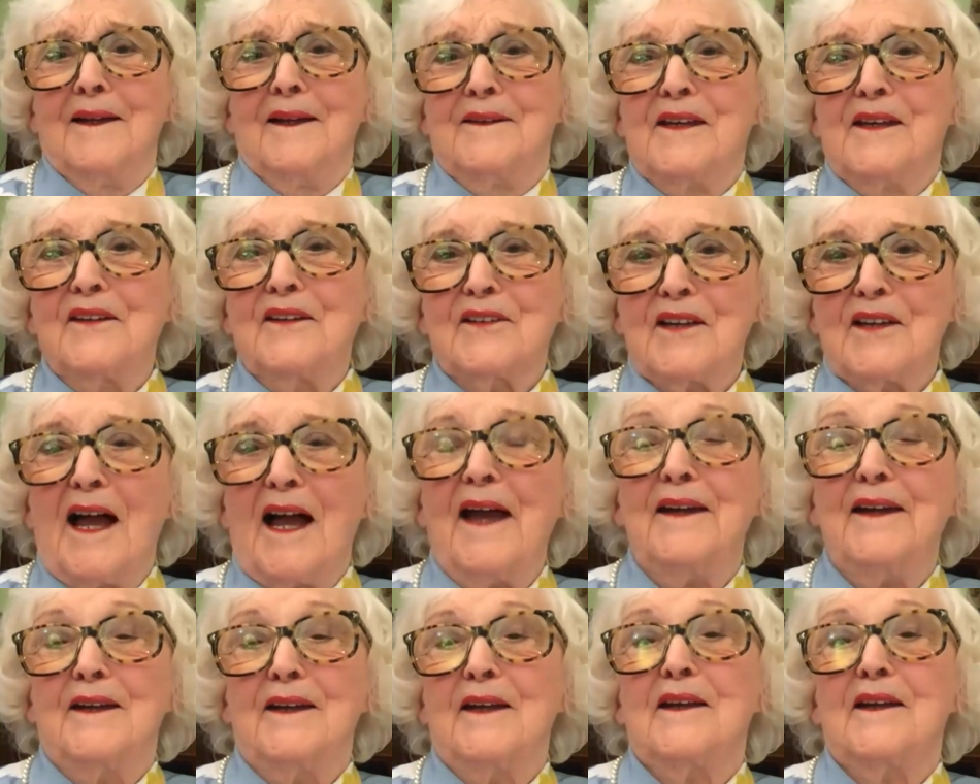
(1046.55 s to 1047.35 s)

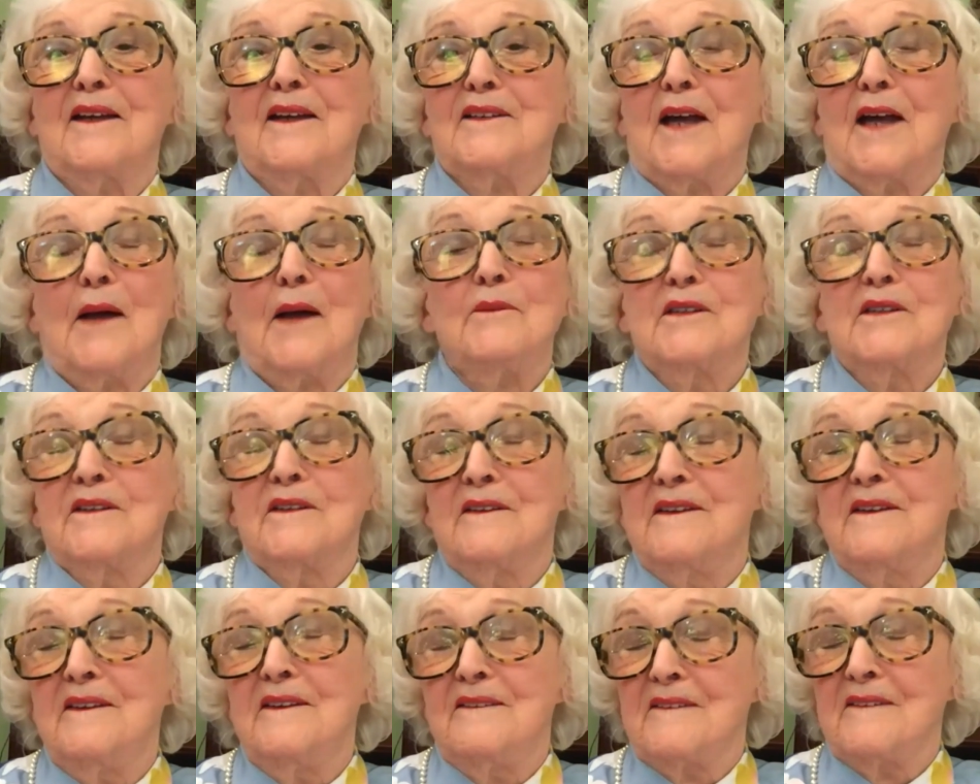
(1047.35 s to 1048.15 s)
decided, as I was
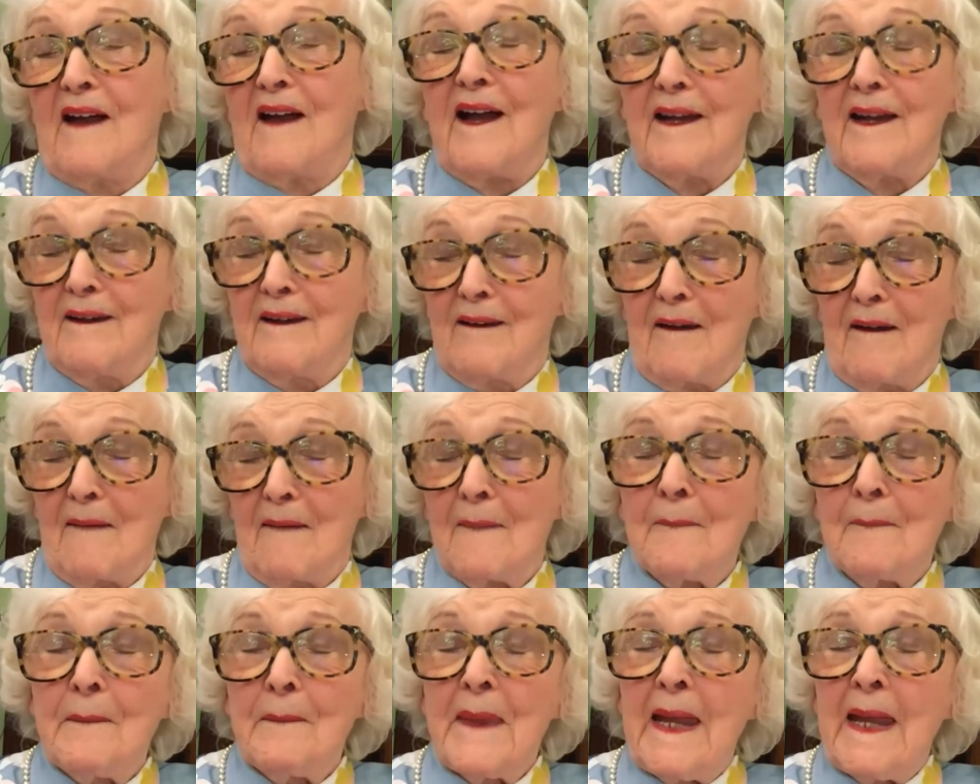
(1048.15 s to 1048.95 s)
a
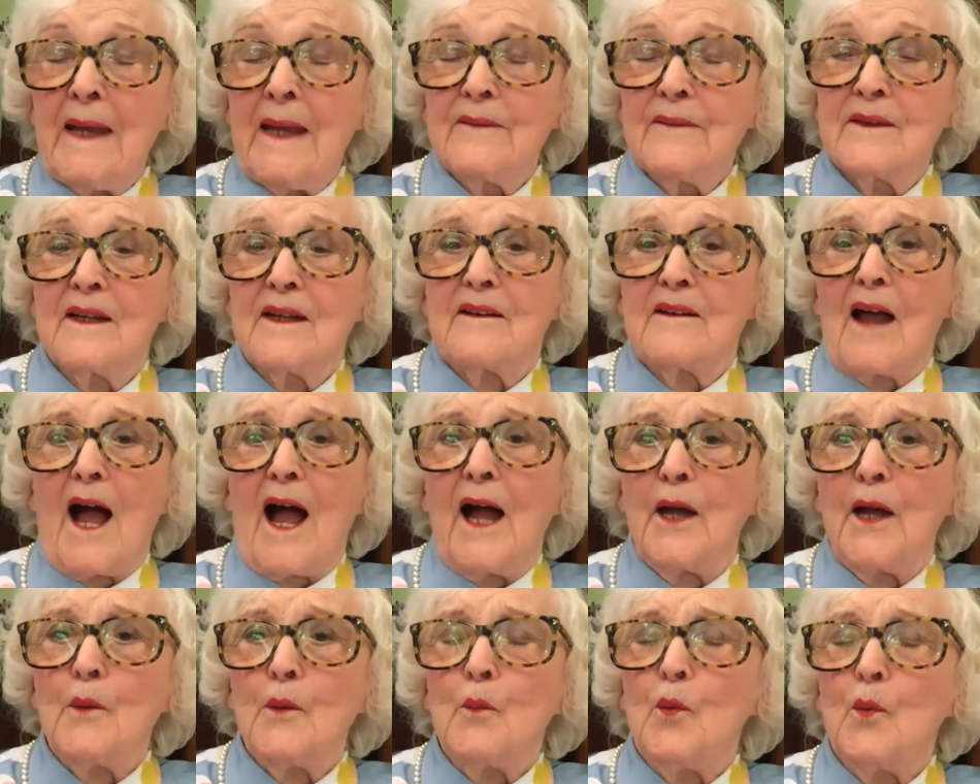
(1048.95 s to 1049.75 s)
designer, that
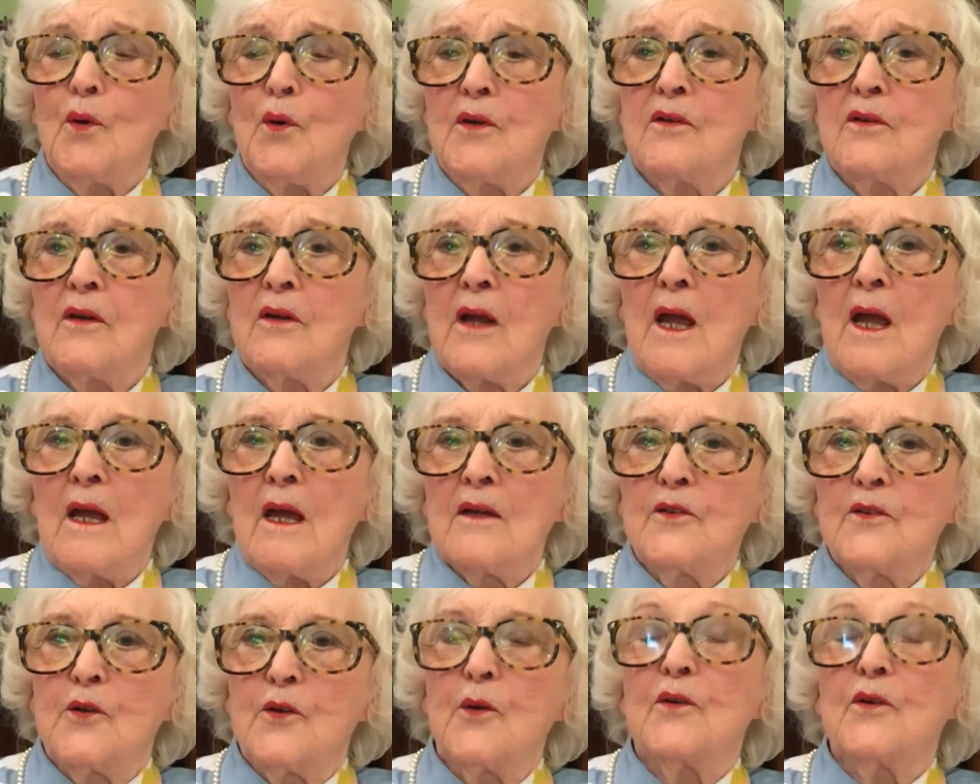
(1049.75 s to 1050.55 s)
I would
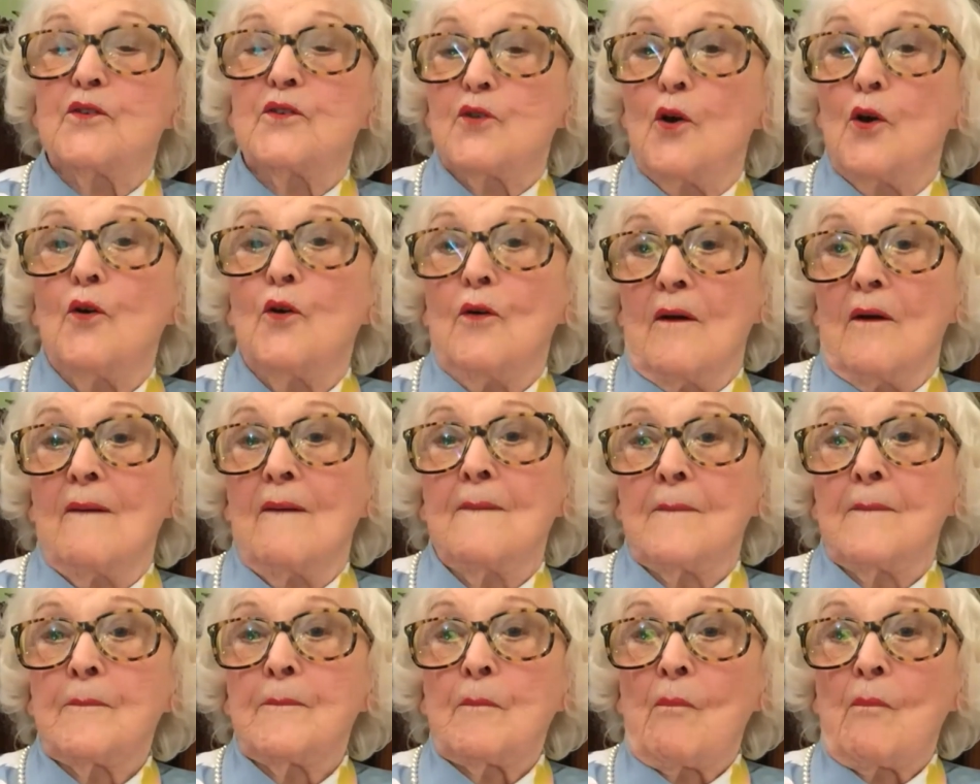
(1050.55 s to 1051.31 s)
do a tour.